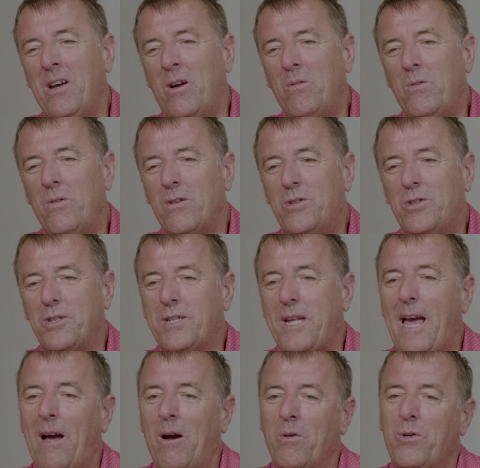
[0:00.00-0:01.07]
didn't know
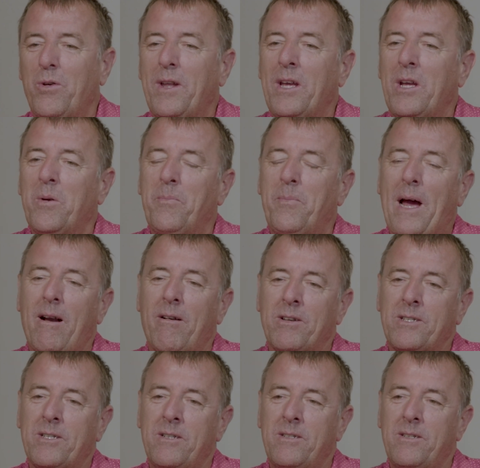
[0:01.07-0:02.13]
just how good in
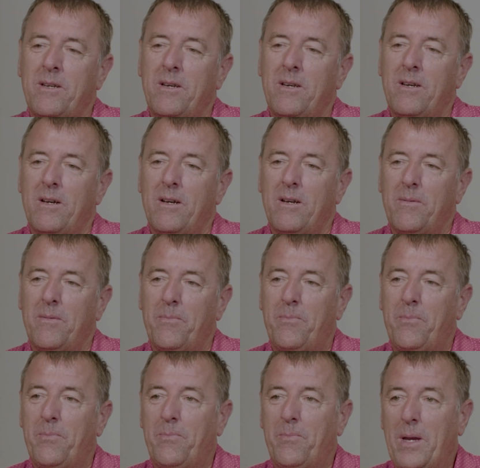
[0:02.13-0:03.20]
comparison to
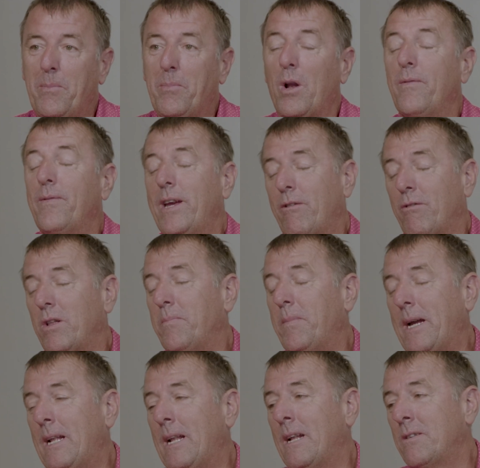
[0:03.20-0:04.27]
people over here
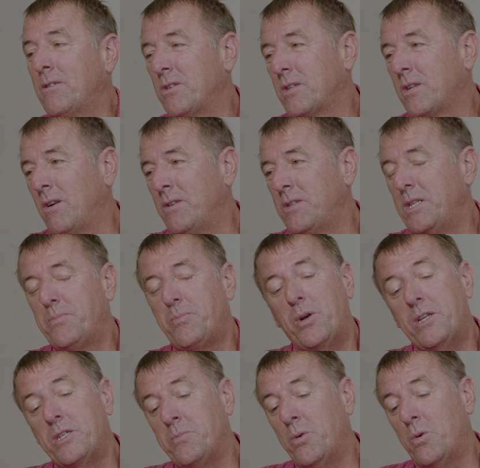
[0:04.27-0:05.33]
on the mainland, because Guernsey's
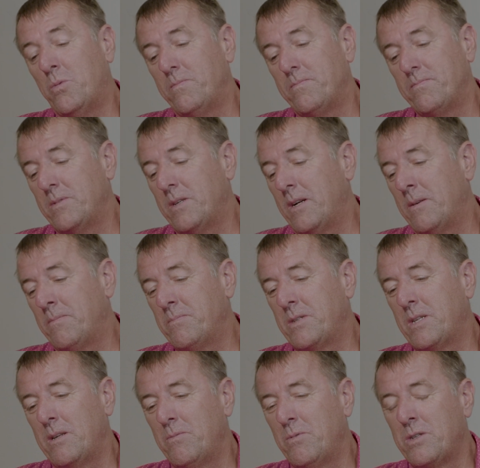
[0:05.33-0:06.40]
pretty small.
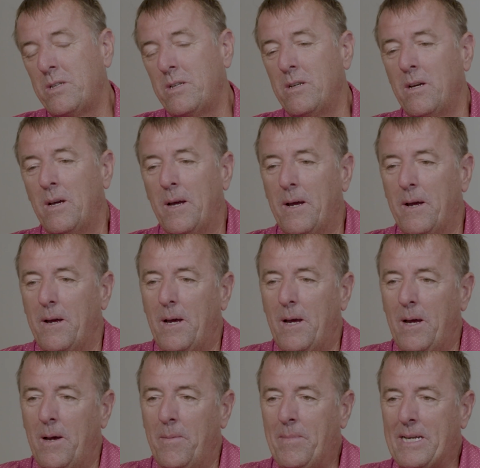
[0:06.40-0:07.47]
So there wasn't
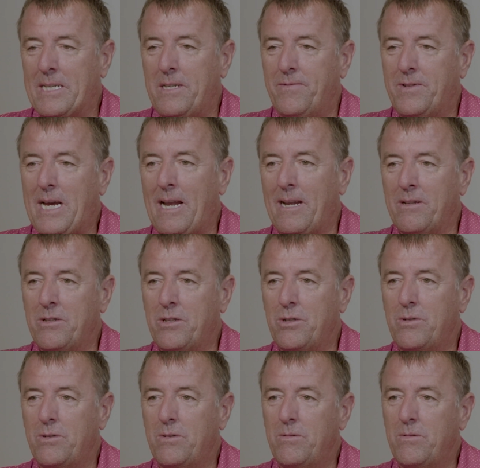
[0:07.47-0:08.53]
a massive
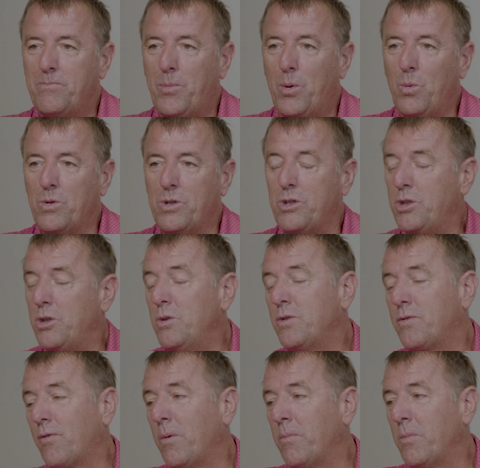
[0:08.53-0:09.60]
talent pool to
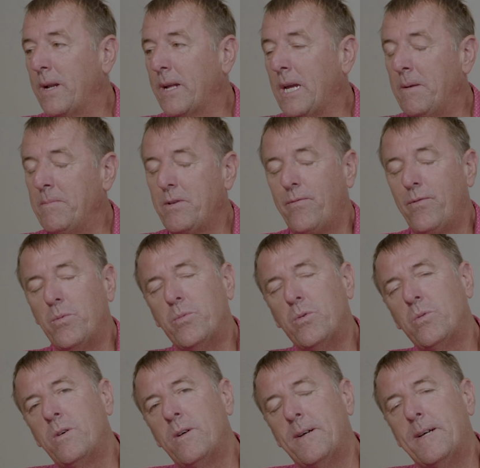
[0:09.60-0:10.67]
choose from when it came to
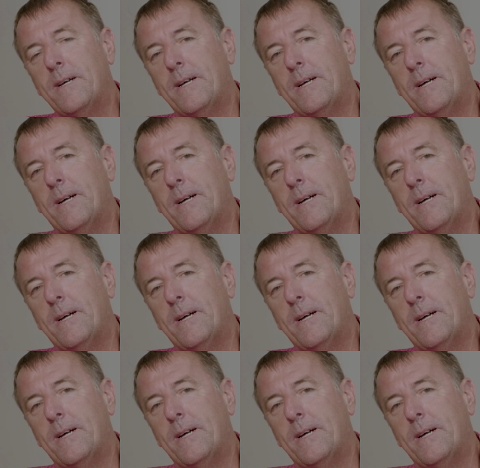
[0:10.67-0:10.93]
football.